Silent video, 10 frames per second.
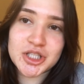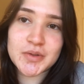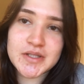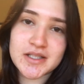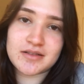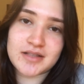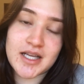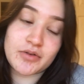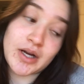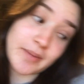shows, and
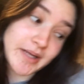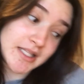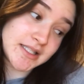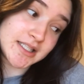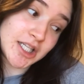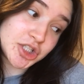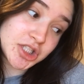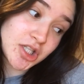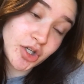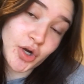they recommended
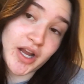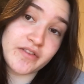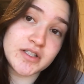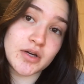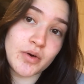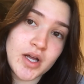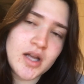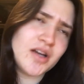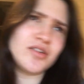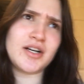Succession on Crave, so,
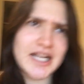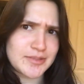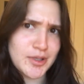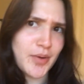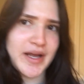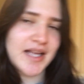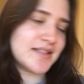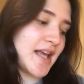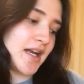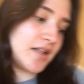or on HBO I
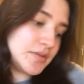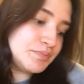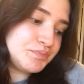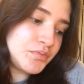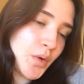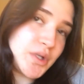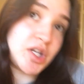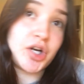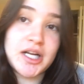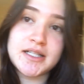guess, and we
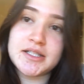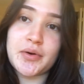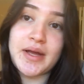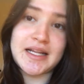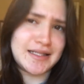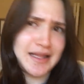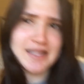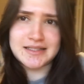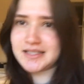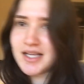started it. So, and I
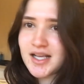think it's